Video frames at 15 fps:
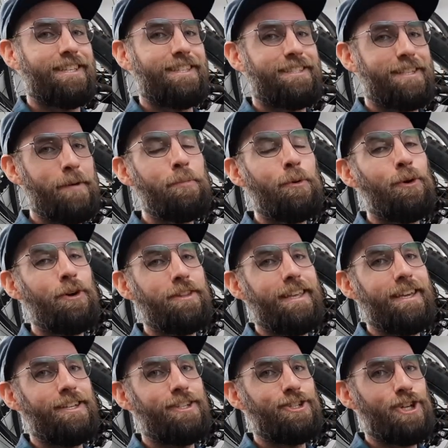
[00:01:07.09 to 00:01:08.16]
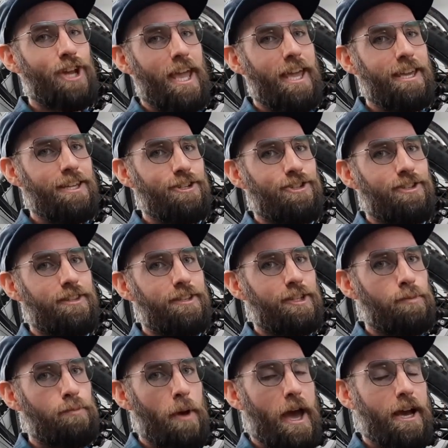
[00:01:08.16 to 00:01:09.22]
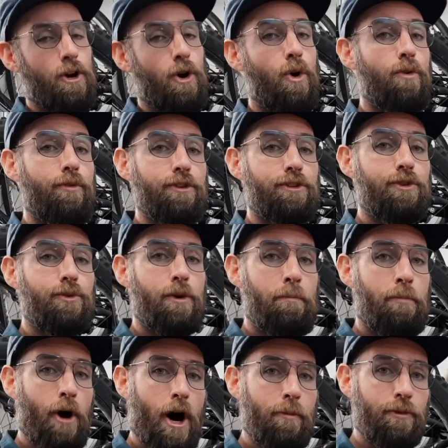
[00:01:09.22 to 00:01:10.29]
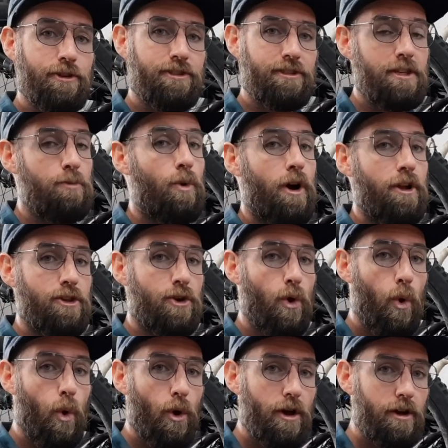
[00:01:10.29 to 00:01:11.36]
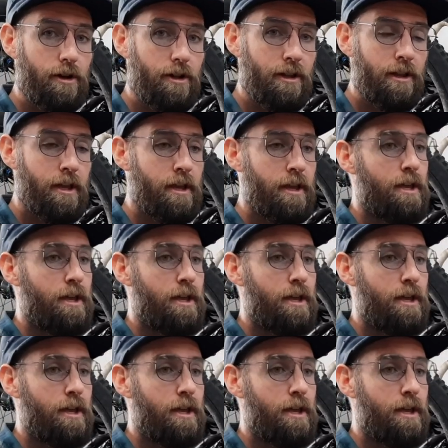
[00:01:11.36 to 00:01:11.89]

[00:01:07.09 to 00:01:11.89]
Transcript: At some point, they had changed the spec over to a Bomber Z1 coil,